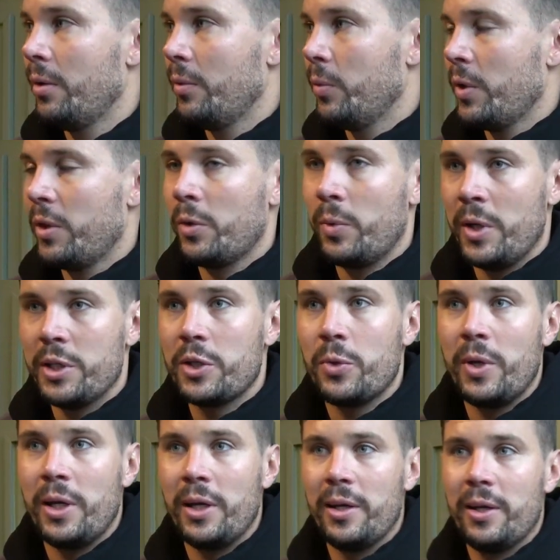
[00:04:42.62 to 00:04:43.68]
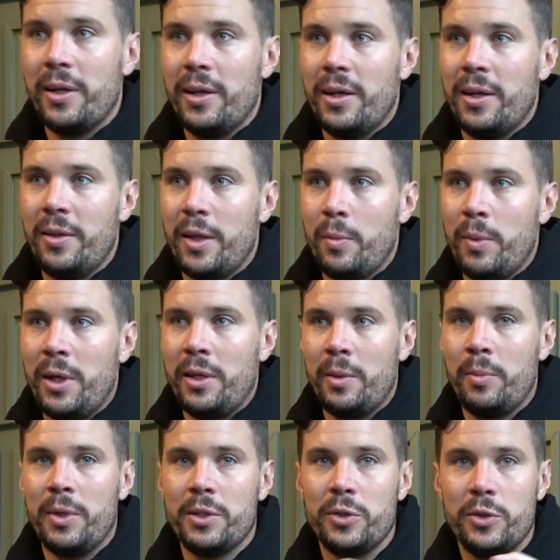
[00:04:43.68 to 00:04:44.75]
with the green screen and then made
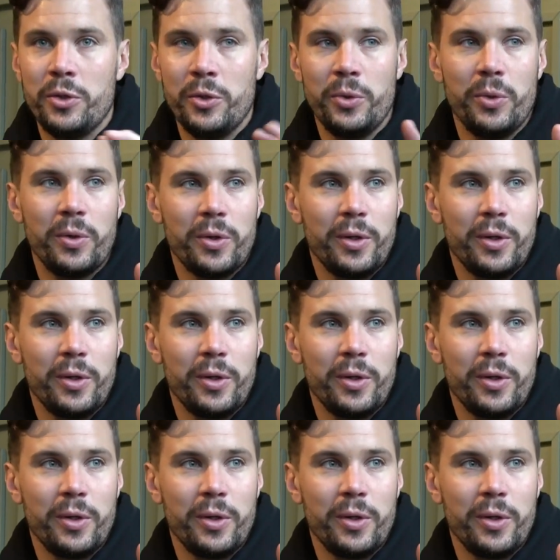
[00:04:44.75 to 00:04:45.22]
them into two